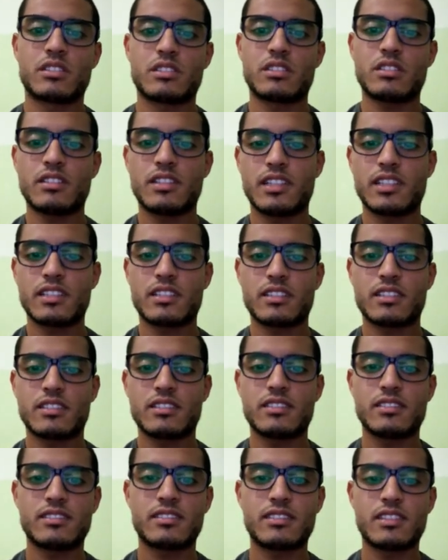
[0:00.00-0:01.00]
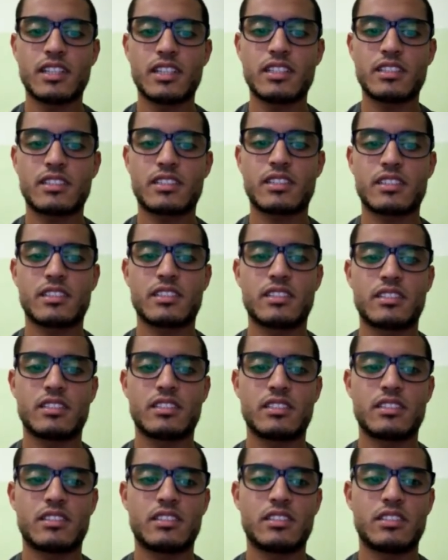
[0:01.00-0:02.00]
So like the writing,
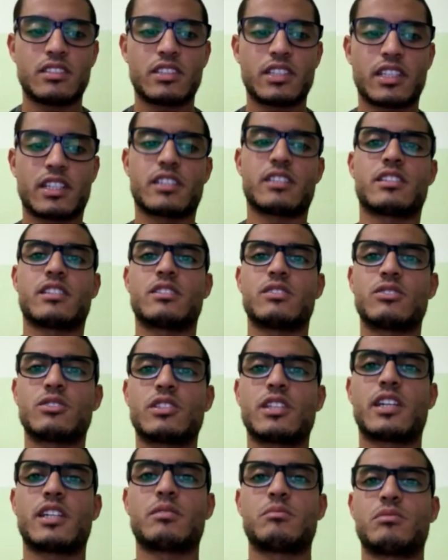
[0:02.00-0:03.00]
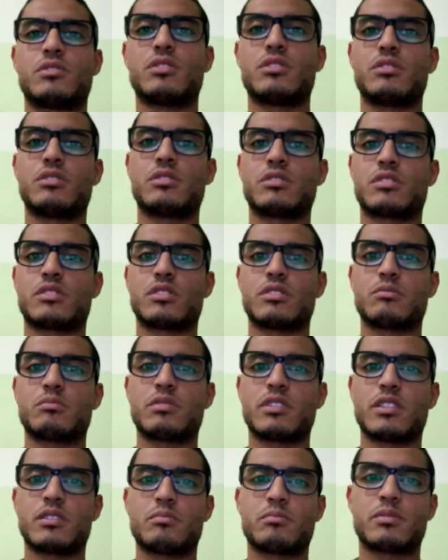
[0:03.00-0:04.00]
you get no time to use no
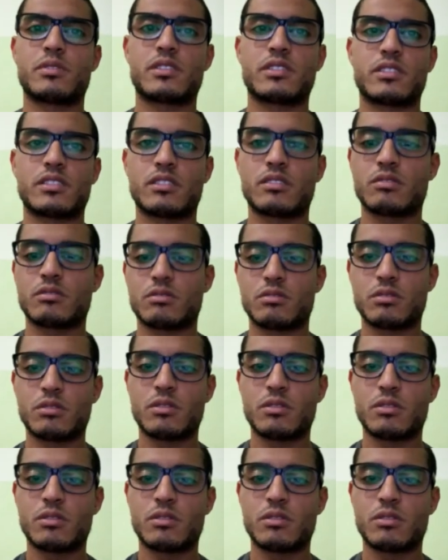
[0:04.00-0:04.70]
paper, no